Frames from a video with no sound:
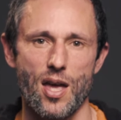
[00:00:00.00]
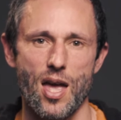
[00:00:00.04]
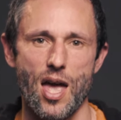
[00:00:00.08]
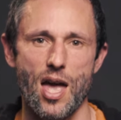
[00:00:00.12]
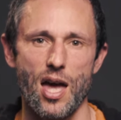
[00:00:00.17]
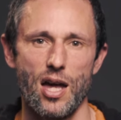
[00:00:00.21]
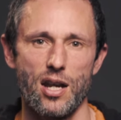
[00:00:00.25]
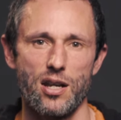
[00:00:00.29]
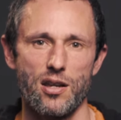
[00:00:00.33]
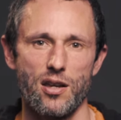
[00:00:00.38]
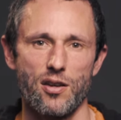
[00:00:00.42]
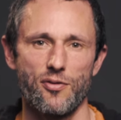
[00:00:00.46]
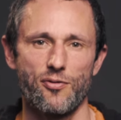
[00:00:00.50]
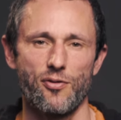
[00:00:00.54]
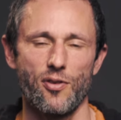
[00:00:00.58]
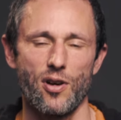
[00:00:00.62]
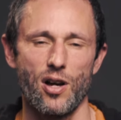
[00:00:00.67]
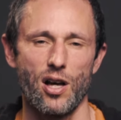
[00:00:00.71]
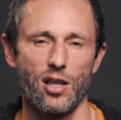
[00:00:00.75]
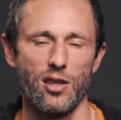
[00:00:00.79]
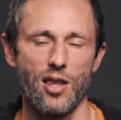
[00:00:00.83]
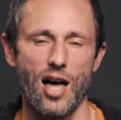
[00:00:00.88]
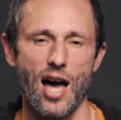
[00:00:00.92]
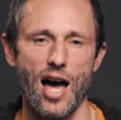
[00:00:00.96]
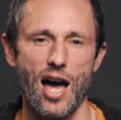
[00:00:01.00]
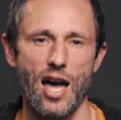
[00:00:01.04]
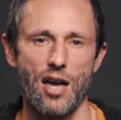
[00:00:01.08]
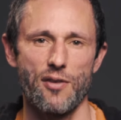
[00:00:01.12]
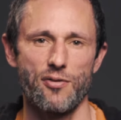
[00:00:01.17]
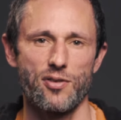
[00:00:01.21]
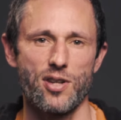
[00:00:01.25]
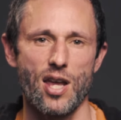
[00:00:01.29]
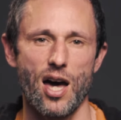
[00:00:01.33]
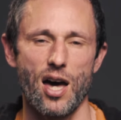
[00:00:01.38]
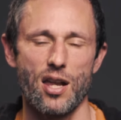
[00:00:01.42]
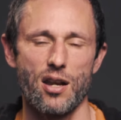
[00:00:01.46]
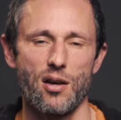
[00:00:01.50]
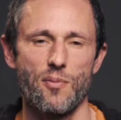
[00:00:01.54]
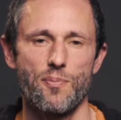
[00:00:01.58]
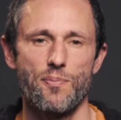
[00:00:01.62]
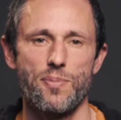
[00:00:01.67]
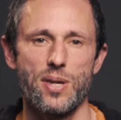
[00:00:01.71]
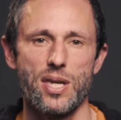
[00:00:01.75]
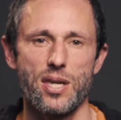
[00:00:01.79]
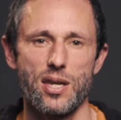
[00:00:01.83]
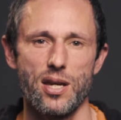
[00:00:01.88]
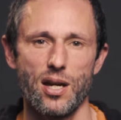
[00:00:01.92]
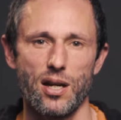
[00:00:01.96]
And if alive, not a
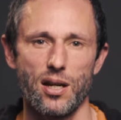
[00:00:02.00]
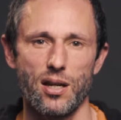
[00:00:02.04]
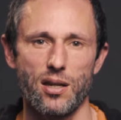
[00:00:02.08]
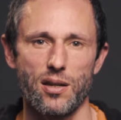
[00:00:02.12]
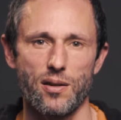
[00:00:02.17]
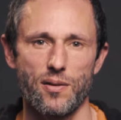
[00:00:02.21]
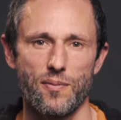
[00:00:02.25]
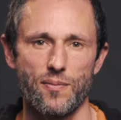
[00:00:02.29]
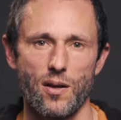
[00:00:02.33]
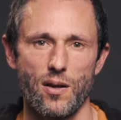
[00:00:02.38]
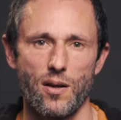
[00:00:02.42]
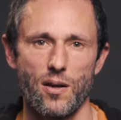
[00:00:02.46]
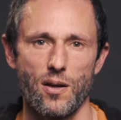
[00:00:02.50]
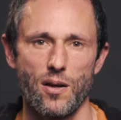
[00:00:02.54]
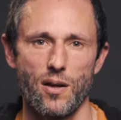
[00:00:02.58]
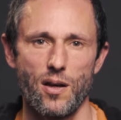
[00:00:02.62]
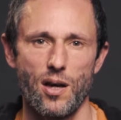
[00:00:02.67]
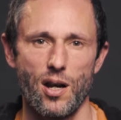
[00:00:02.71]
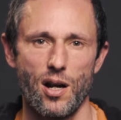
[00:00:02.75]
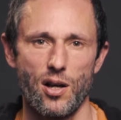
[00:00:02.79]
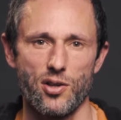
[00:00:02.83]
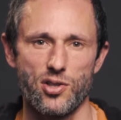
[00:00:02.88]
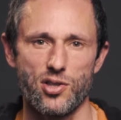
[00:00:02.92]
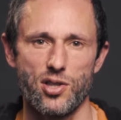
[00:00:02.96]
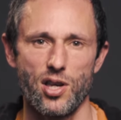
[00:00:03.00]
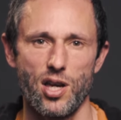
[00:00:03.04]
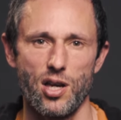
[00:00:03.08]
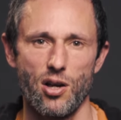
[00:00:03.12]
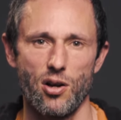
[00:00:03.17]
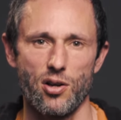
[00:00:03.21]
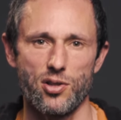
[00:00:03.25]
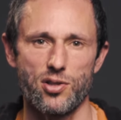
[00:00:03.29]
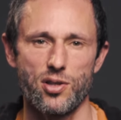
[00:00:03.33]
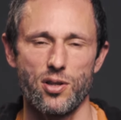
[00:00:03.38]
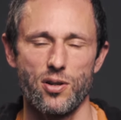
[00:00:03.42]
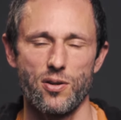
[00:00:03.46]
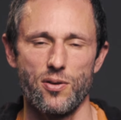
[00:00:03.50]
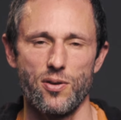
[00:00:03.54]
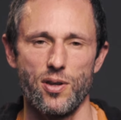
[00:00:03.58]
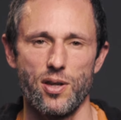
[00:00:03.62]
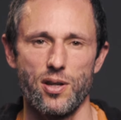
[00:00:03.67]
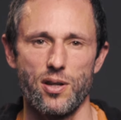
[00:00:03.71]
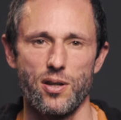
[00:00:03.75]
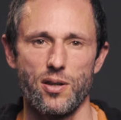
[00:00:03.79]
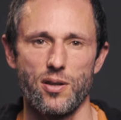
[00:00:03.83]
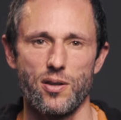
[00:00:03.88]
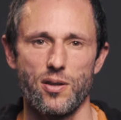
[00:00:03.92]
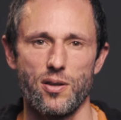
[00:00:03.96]
being. And I'll say also
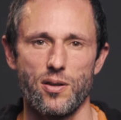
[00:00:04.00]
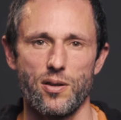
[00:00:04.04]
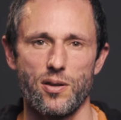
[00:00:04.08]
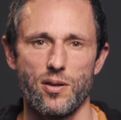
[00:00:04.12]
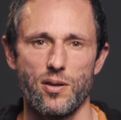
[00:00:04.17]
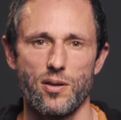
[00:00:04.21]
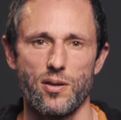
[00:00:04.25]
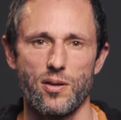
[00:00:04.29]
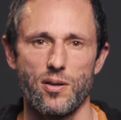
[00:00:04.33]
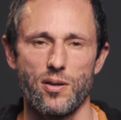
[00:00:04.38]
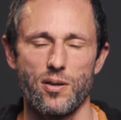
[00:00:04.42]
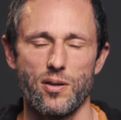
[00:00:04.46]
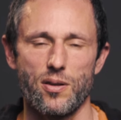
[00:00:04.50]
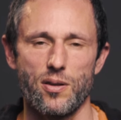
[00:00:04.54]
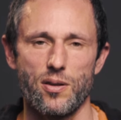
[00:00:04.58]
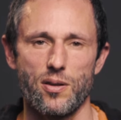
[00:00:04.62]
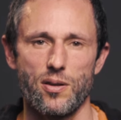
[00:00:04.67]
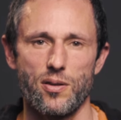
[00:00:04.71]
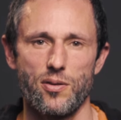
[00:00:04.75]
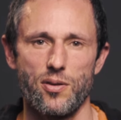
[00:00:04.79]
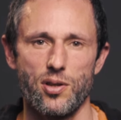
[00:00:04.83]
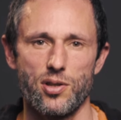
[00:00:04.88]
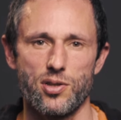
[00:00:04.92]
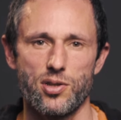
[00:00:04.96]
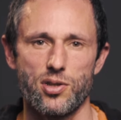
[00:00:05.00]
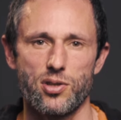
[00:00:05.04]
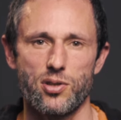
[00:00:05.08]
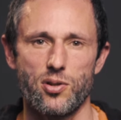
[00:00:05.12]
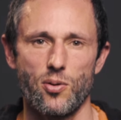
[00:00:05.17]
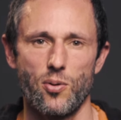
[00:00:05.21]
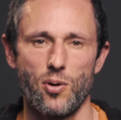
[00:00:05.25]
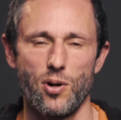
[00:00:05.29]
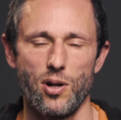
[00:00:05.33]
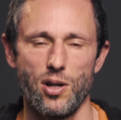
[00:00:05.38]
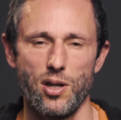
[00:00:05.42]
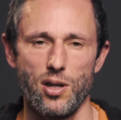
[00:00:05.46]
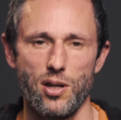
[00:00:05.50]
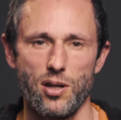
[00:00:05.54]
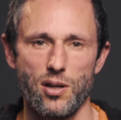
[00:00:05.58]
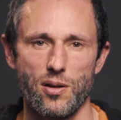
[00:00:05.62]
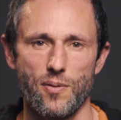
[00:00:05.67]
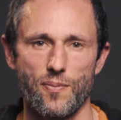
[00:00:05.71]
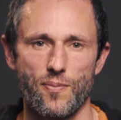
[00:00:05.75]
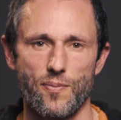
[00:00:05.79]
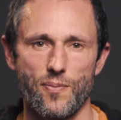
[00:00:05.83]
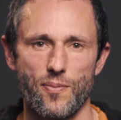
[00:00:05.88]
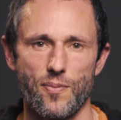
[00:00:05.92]
that this story